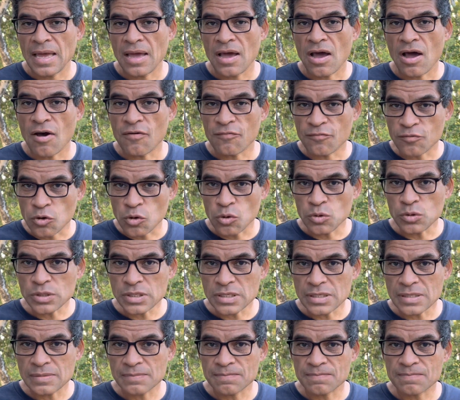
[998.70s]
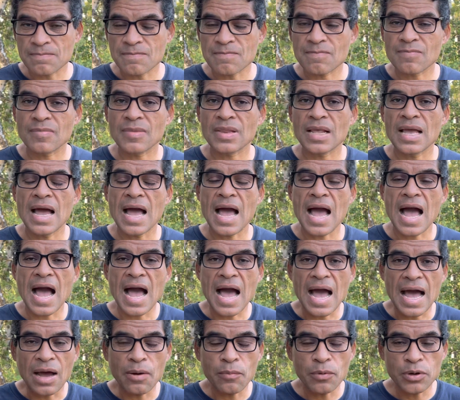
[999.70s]
Of course,
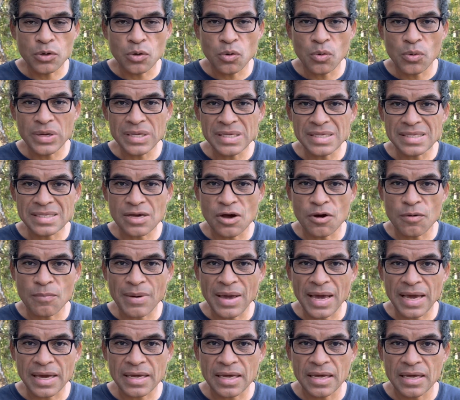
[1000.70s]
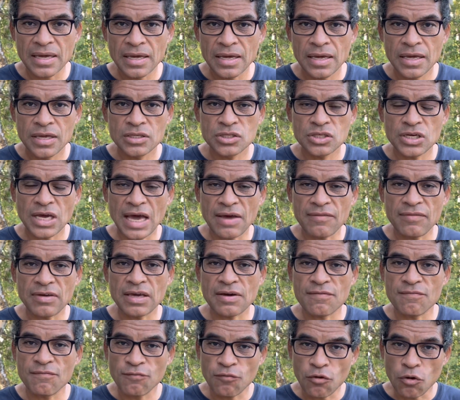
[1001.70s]
I would always go back to having a
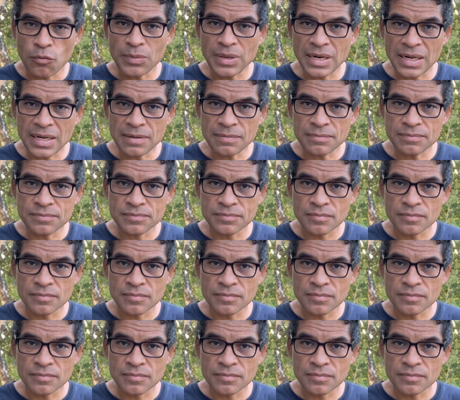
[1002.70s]
formula